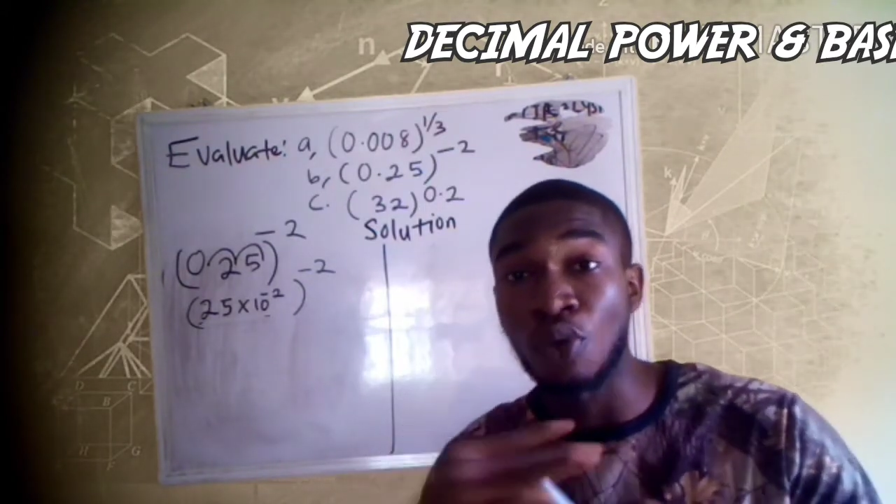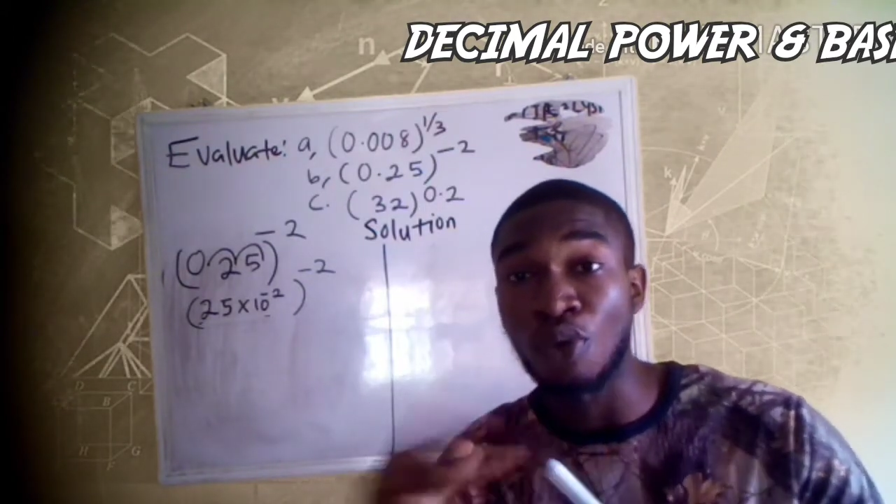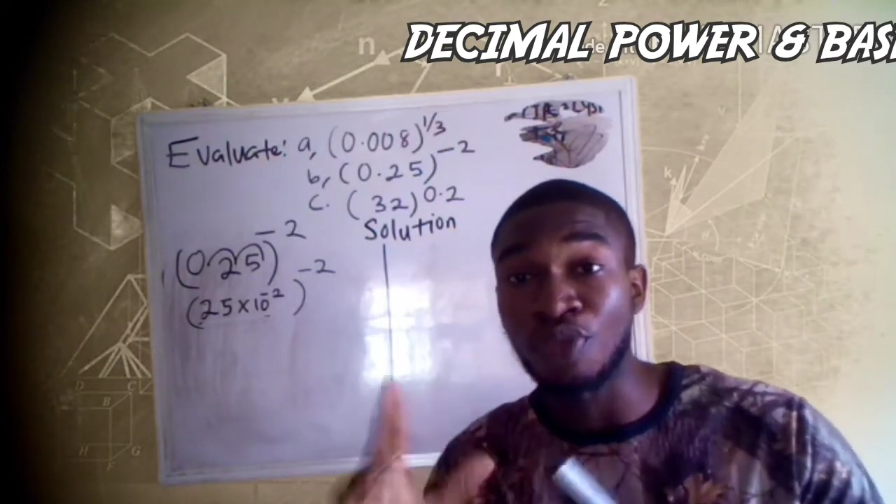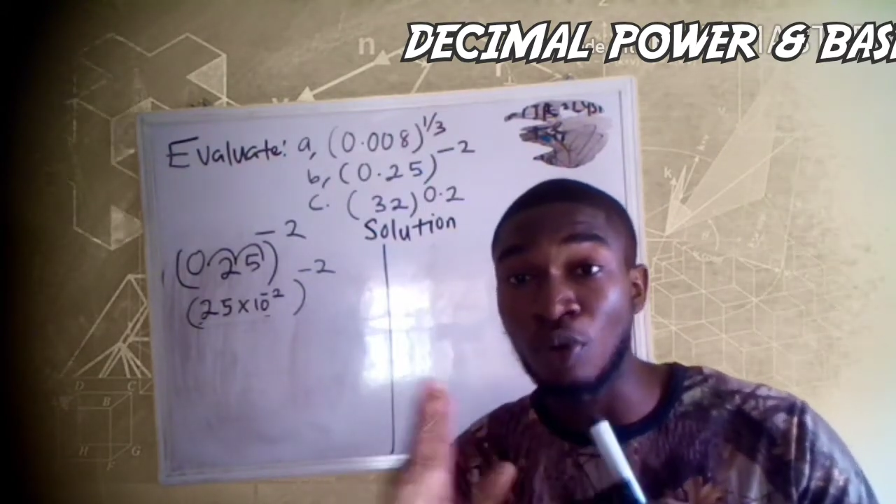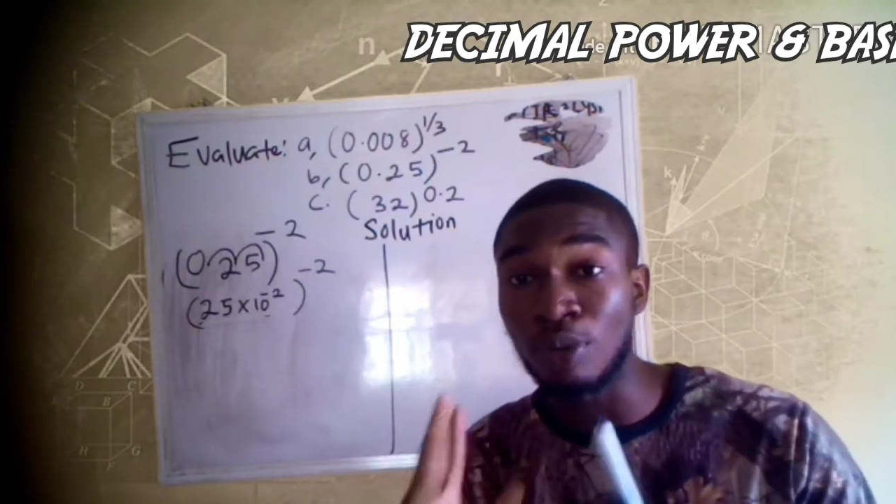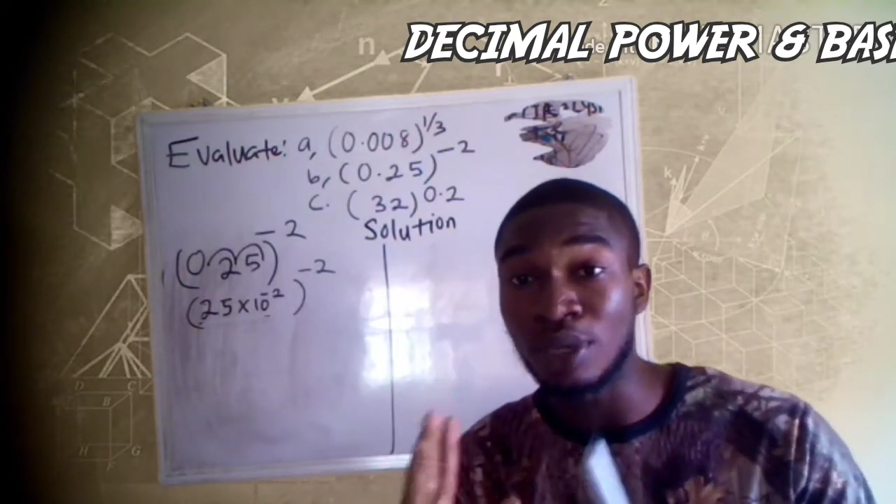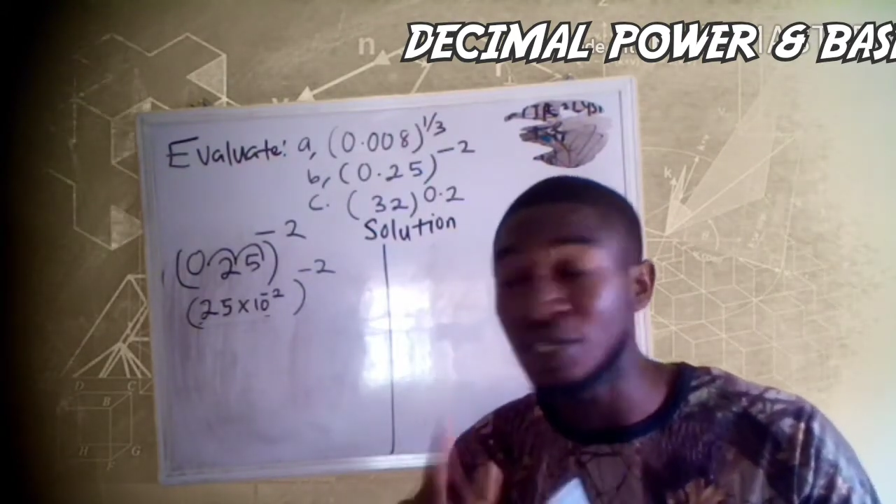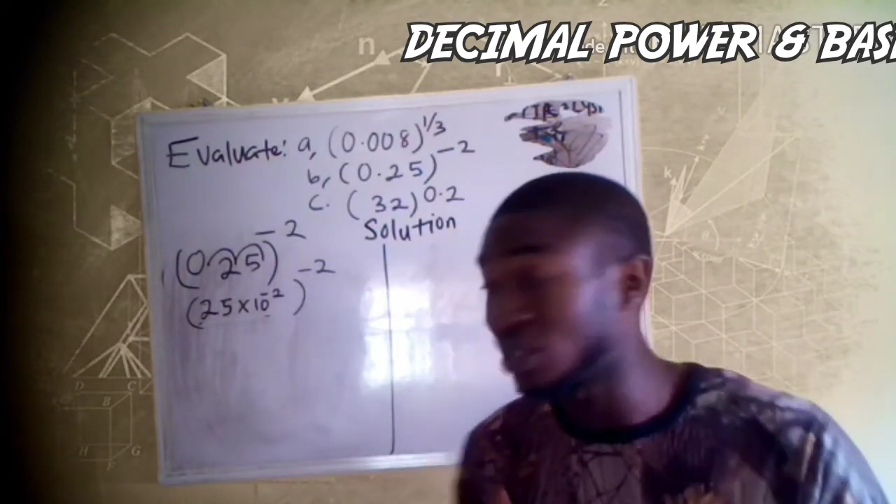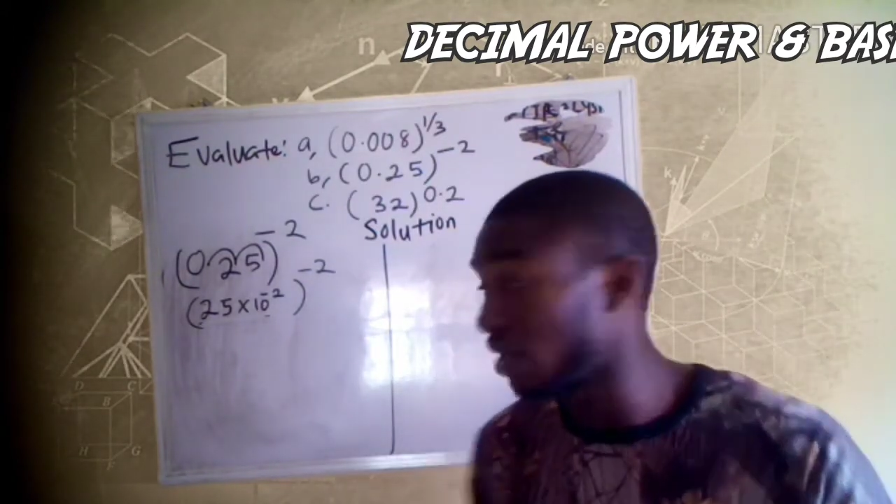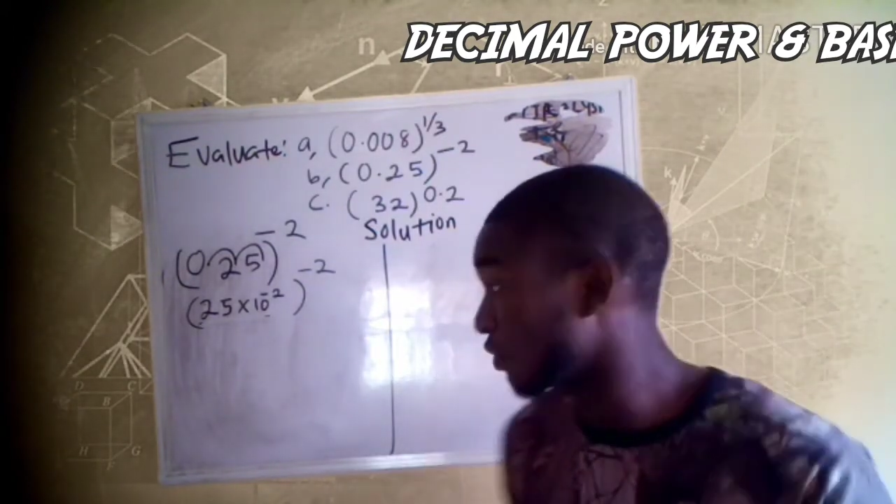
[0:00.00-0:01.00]
whole thing will be
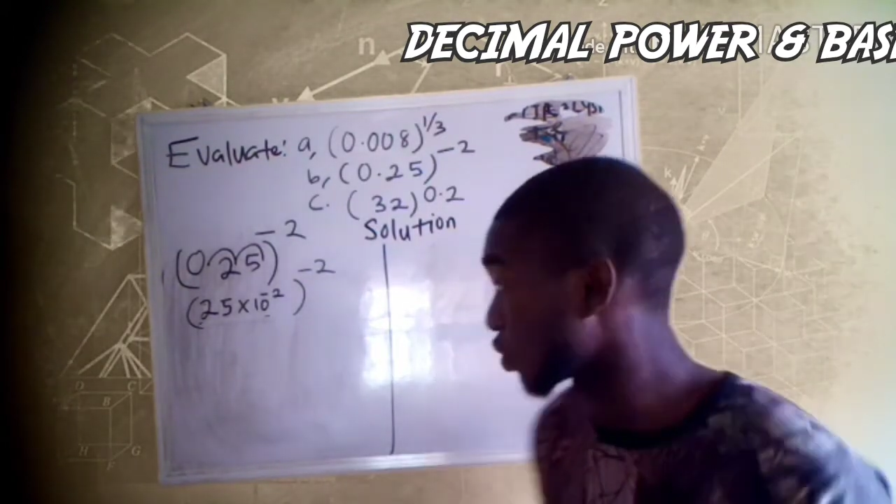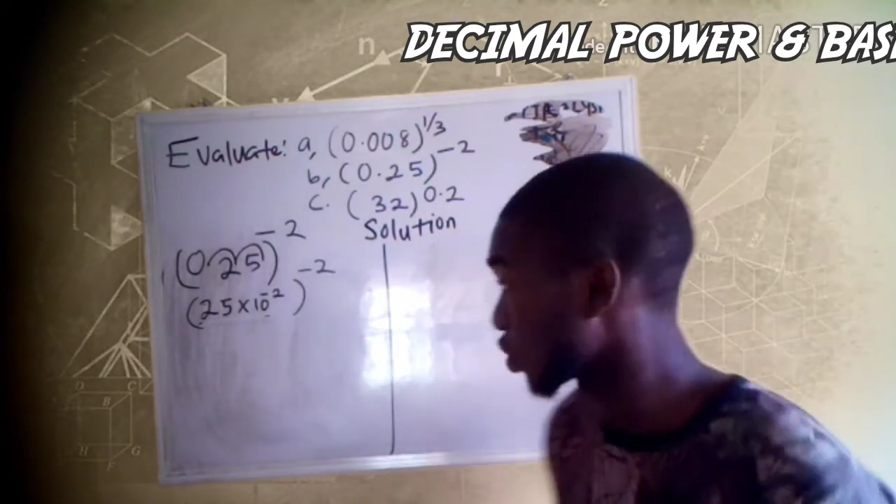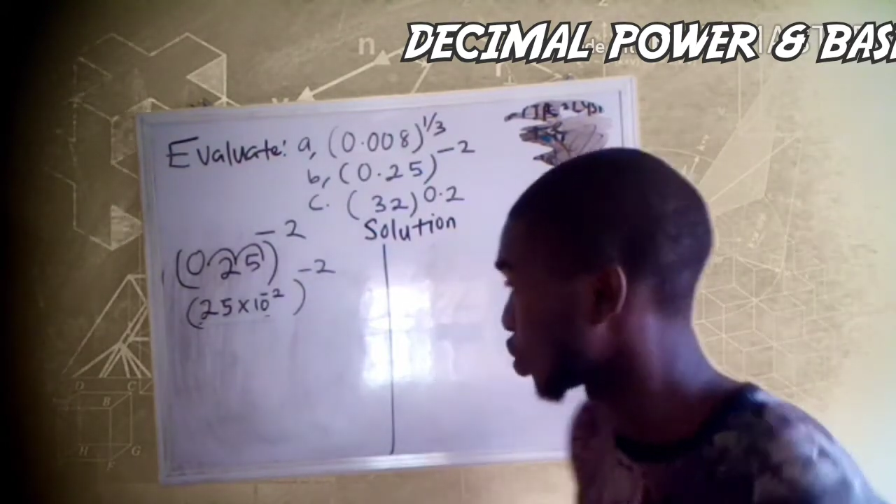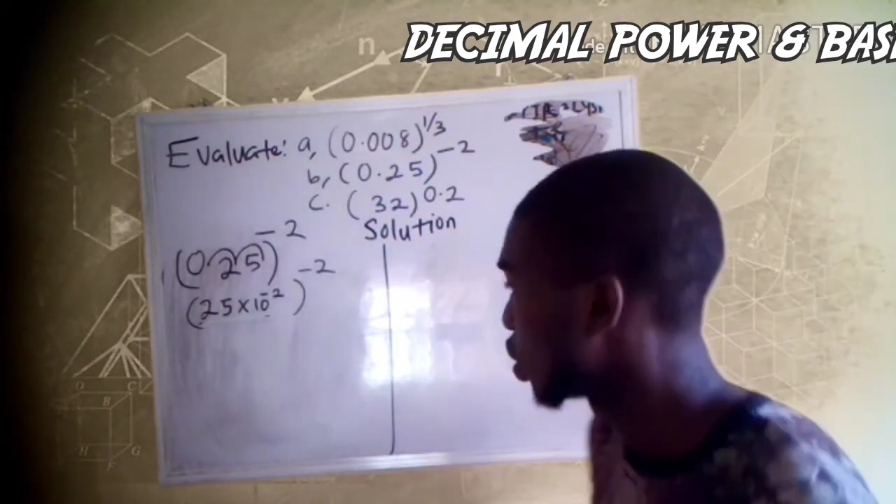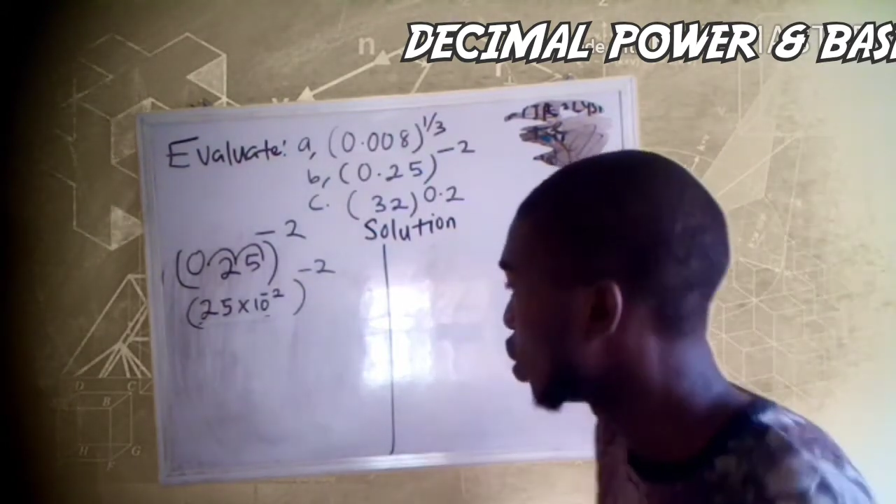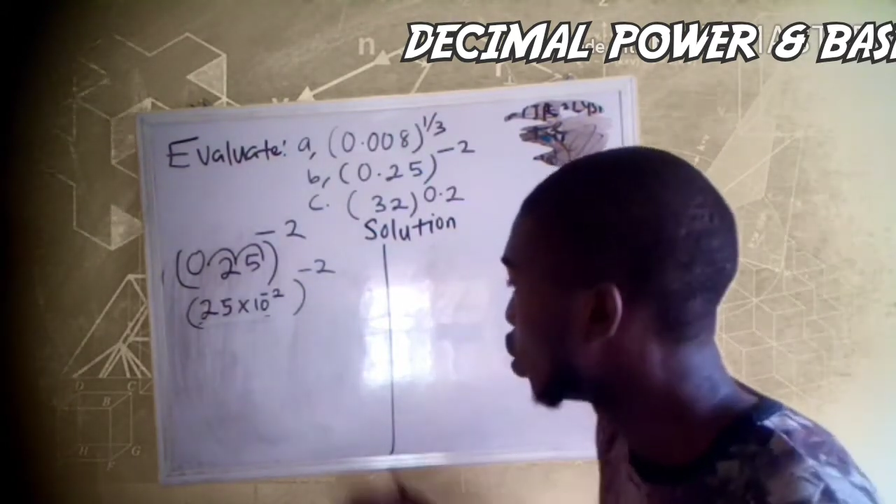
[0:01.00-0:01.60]
easier for us.